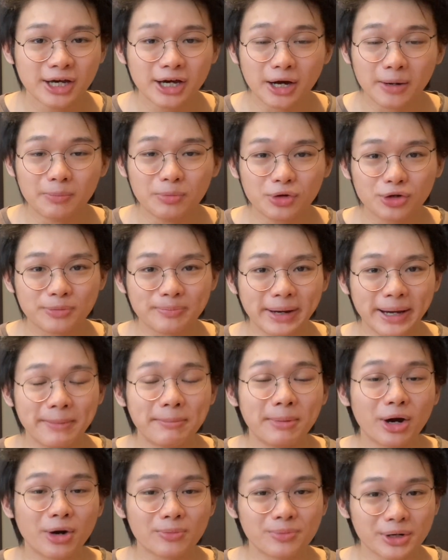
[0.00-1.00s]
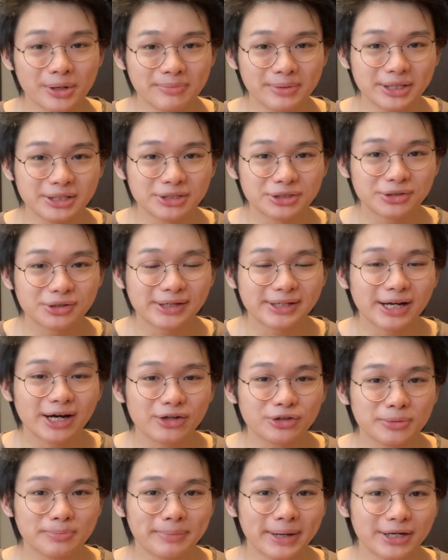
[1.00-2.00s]
a book by Barbara Minto on how
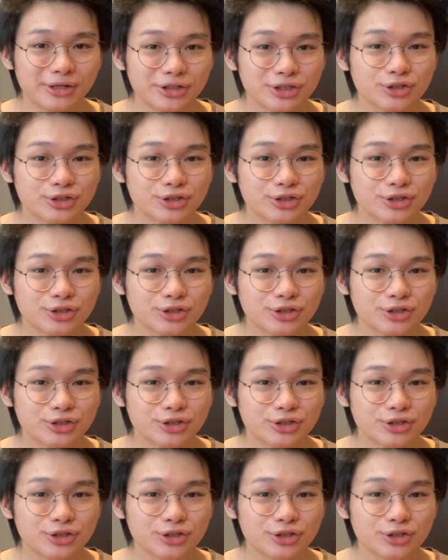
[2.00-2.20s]
to better